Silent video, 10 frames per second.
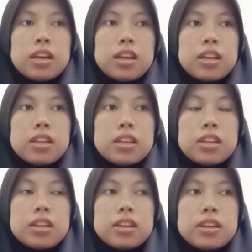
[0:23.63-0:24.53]

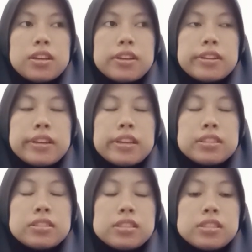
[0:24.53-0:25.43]

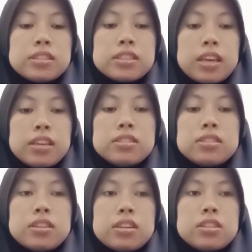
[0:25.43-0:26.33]
And in this case,
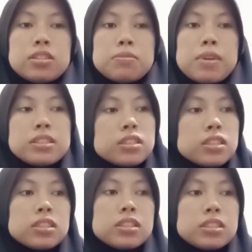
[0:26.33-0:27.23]

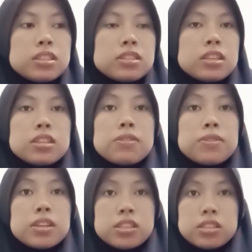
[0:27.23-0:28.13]
basically there's a
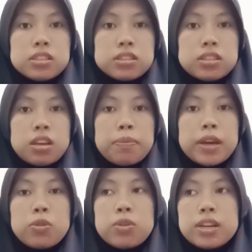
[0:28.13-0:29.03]
definitions
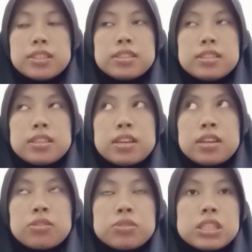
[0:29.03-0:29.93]
about what is
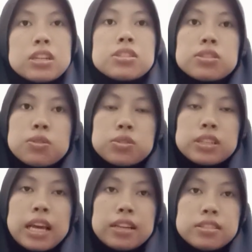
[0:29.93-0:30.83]
critical discourse
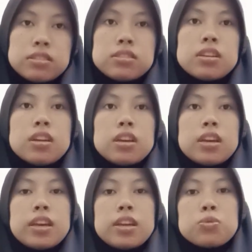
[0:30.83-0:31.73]
analysis
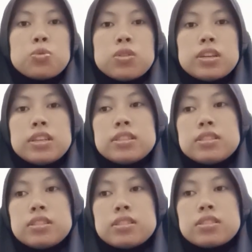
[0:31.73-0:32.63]
and what is
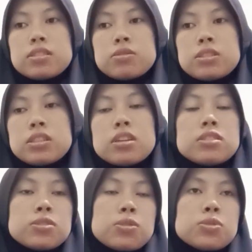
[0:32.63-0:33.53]
critical
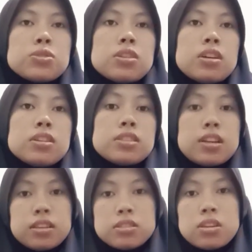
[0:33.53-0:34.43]
discourse
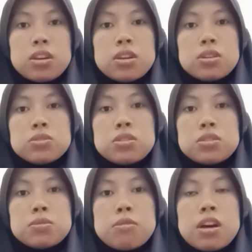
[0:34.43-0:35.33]
studies. So
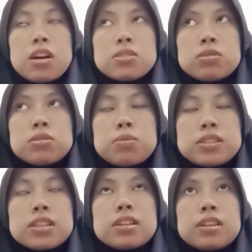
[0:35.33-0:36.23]
it's
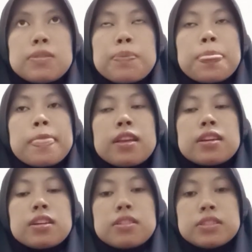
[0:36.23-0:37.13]
basically
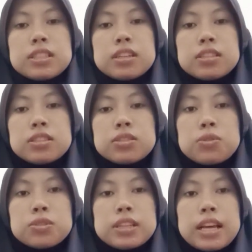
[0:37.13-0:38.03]
critical
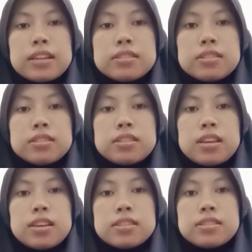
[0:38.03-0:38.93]
discourse analysis
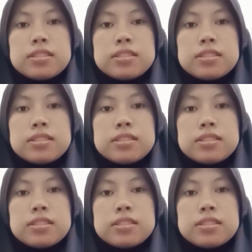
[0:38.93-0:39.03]
is